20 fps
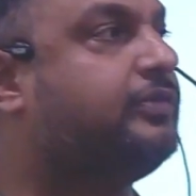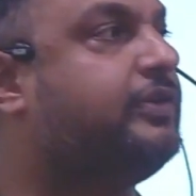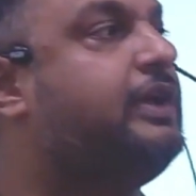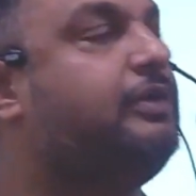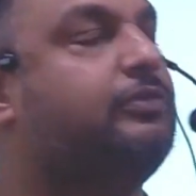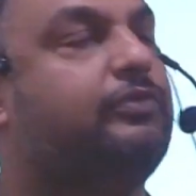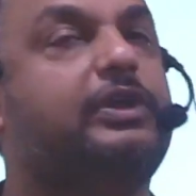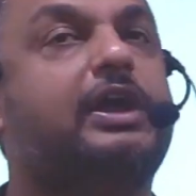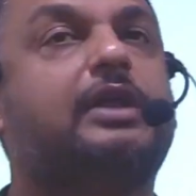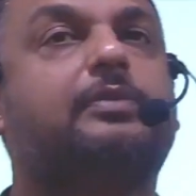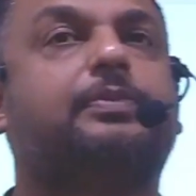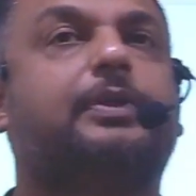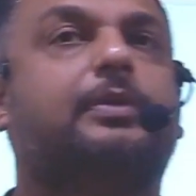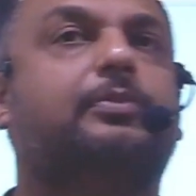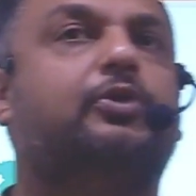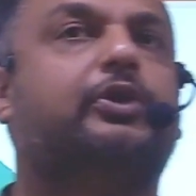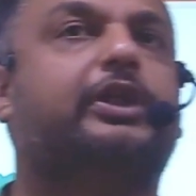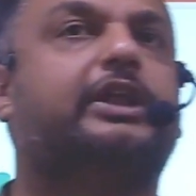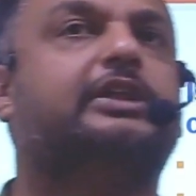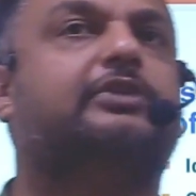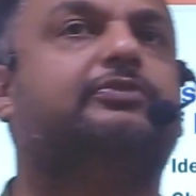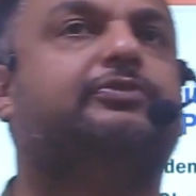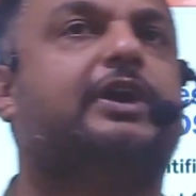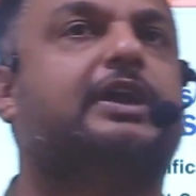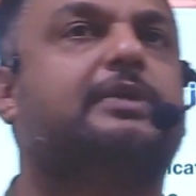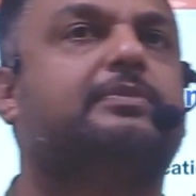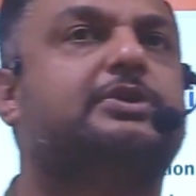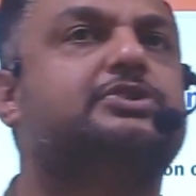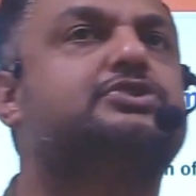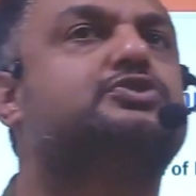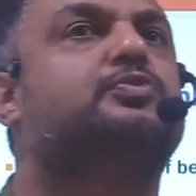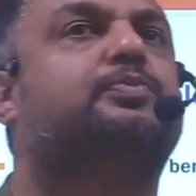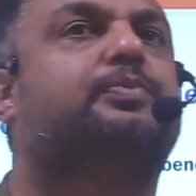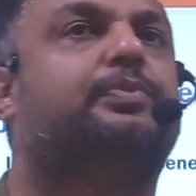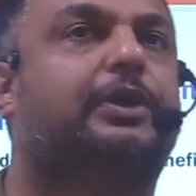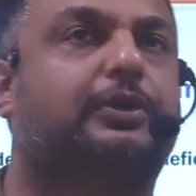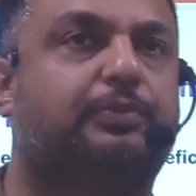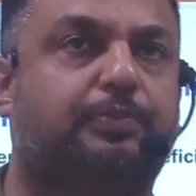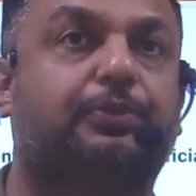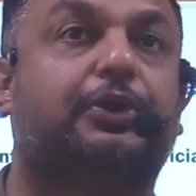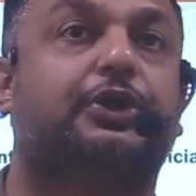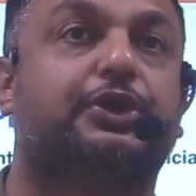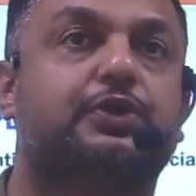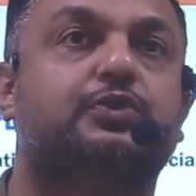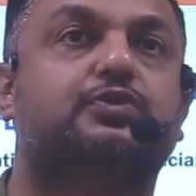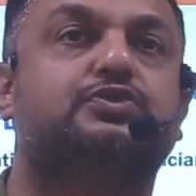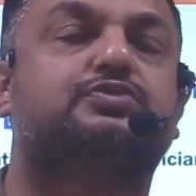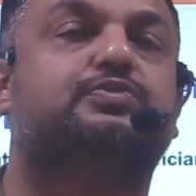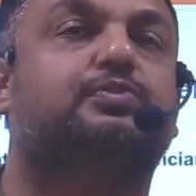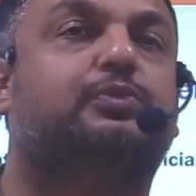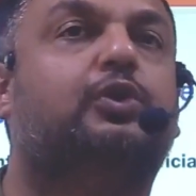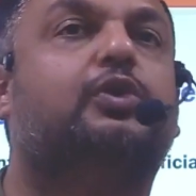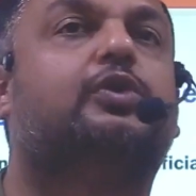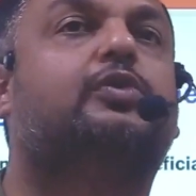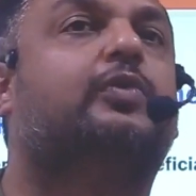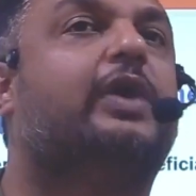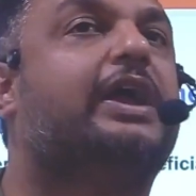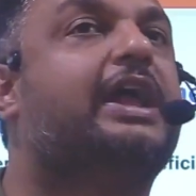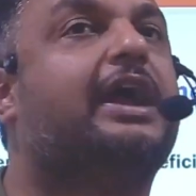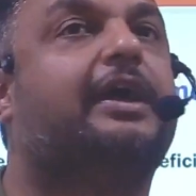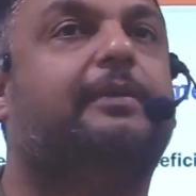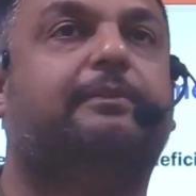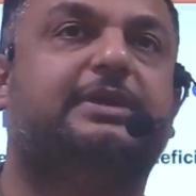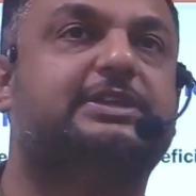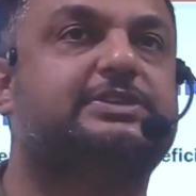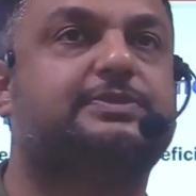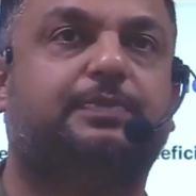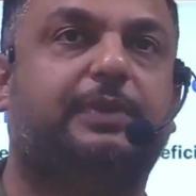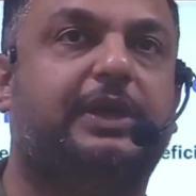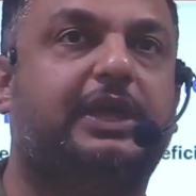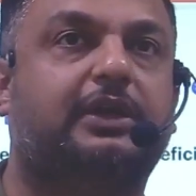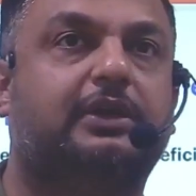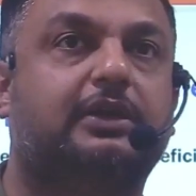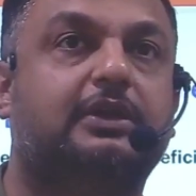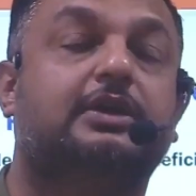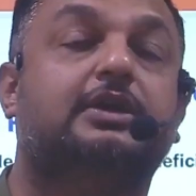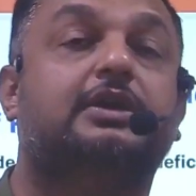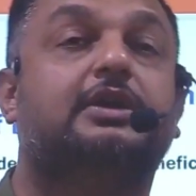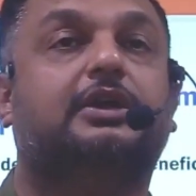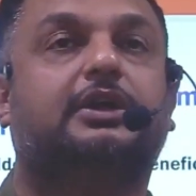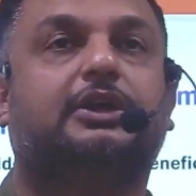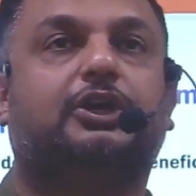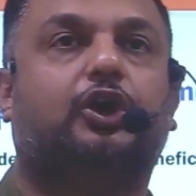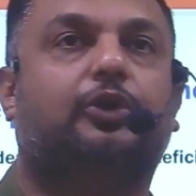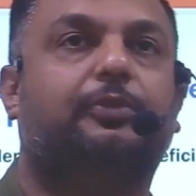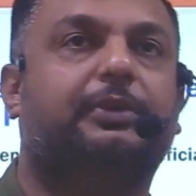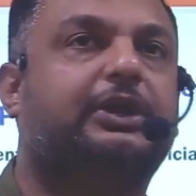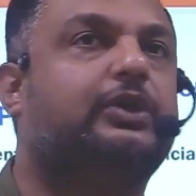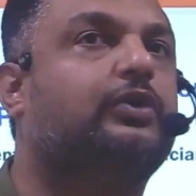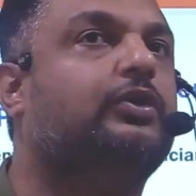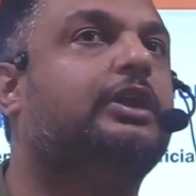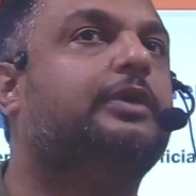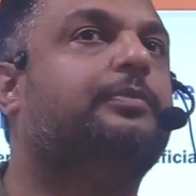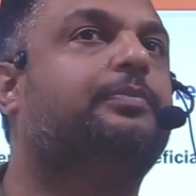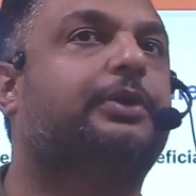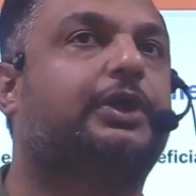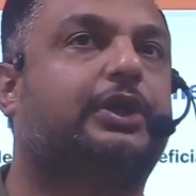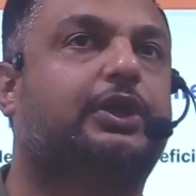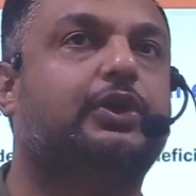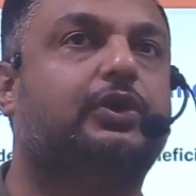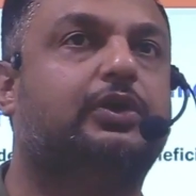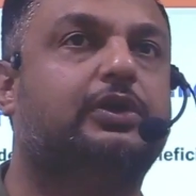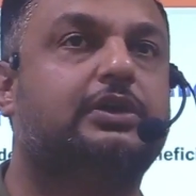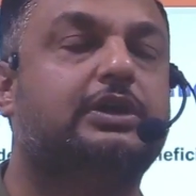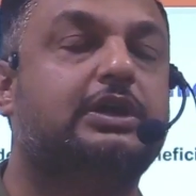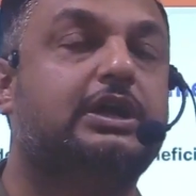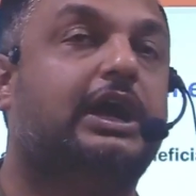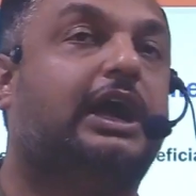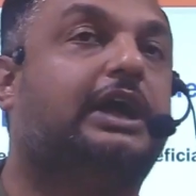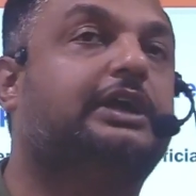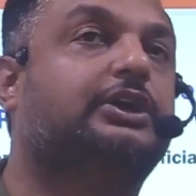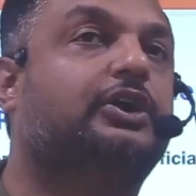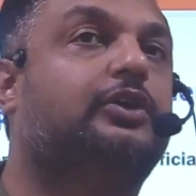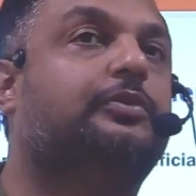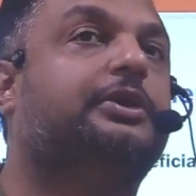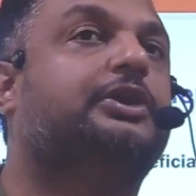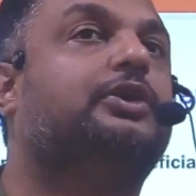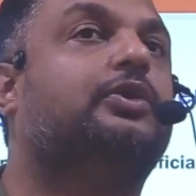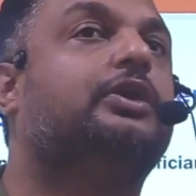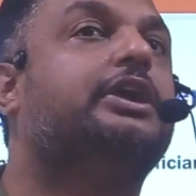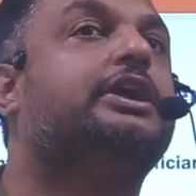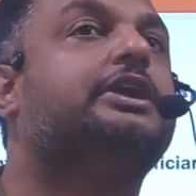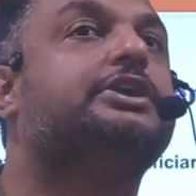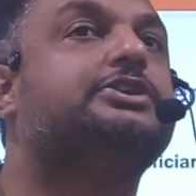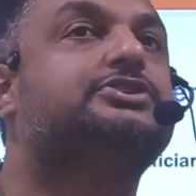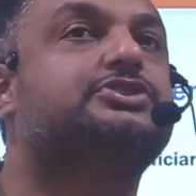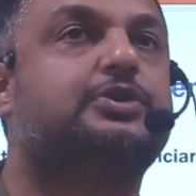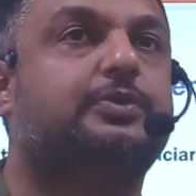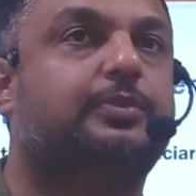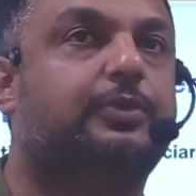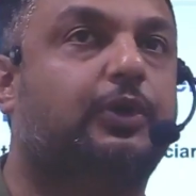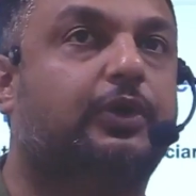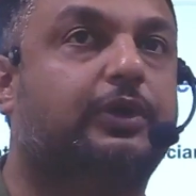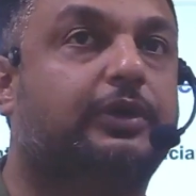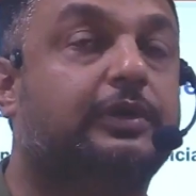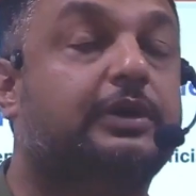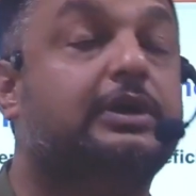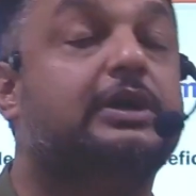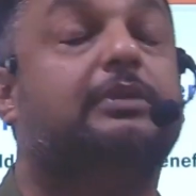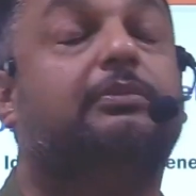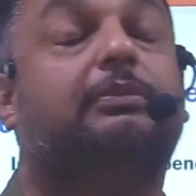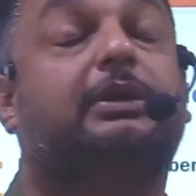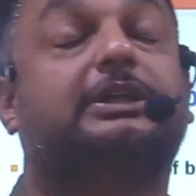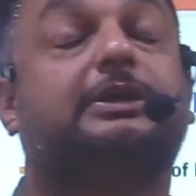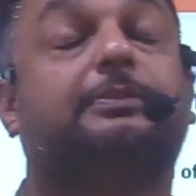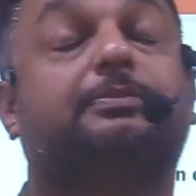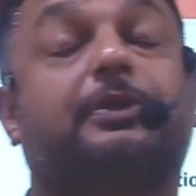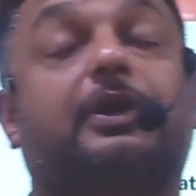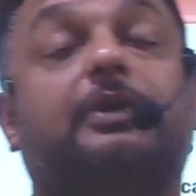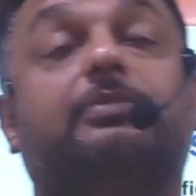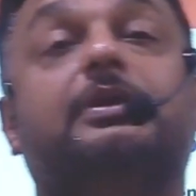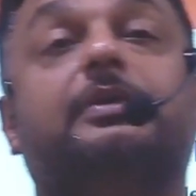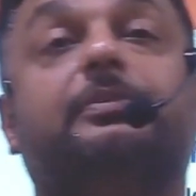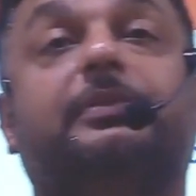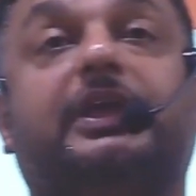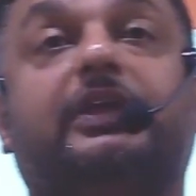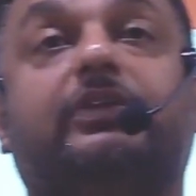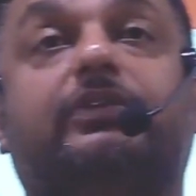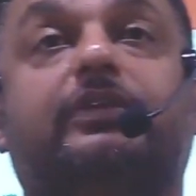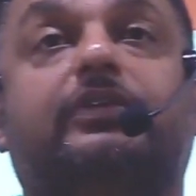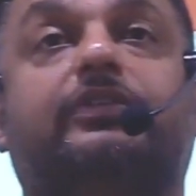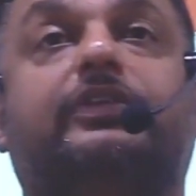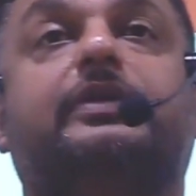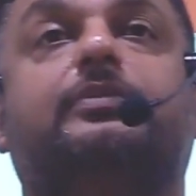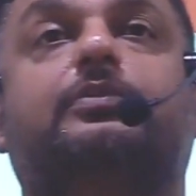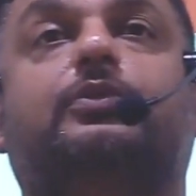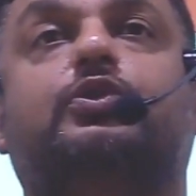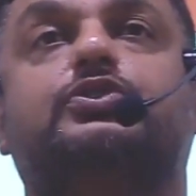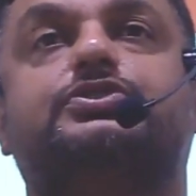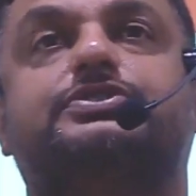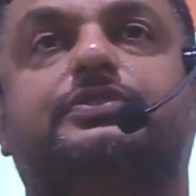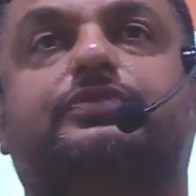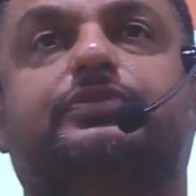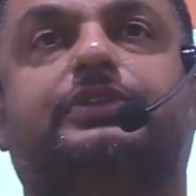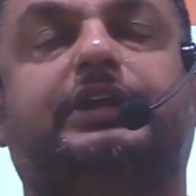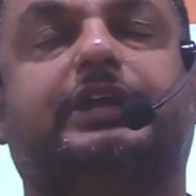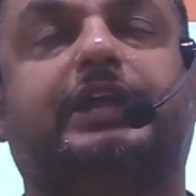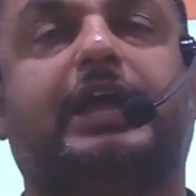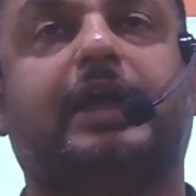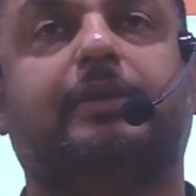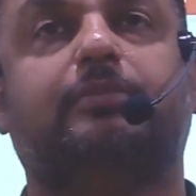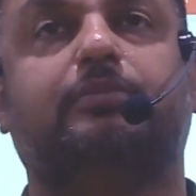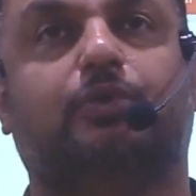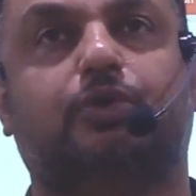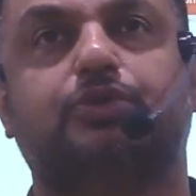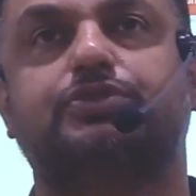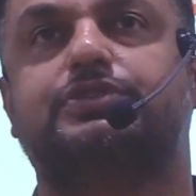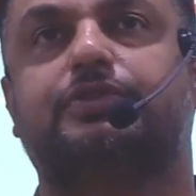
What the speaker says: see, we are promoting the farmers to produce more via MSP, government only procure and government only distribute. But the problem is, sir, most of the time,